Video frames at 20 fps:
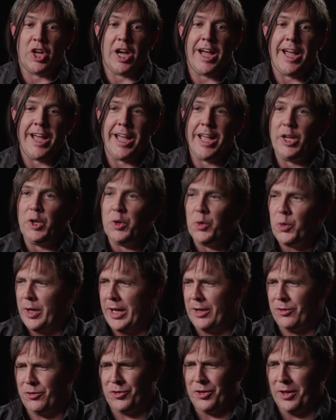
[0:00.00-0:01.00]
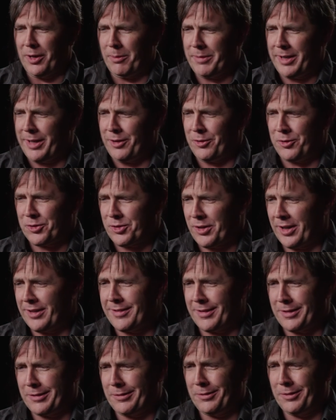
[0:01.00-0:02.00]
The guy who has JonBenet's
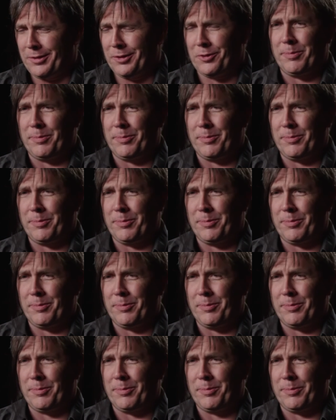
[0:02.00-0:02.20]
tricycle